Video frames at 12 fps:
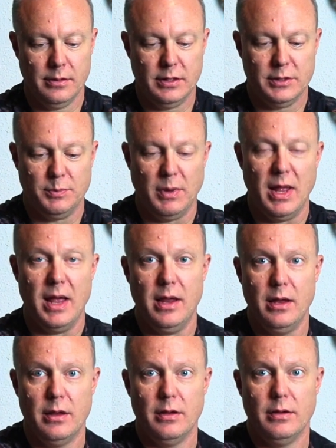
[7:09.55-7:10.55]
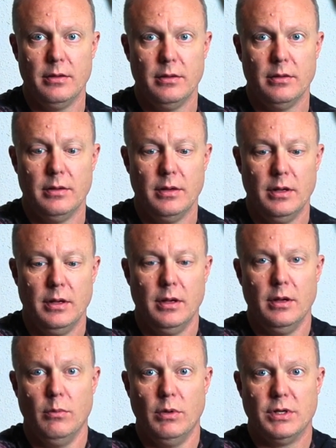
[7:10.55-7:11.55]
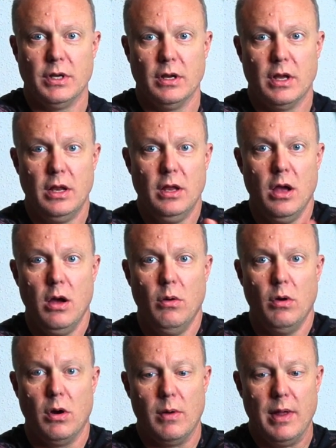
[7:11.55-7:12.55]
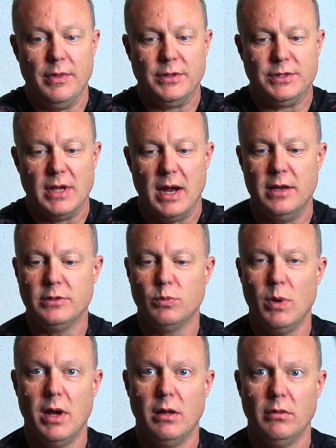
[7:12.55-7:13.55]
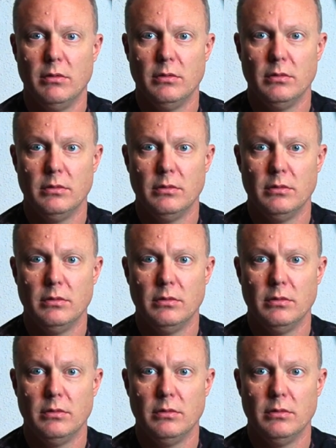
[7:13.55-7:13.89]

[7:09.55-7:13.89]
display, which can go around the side as well.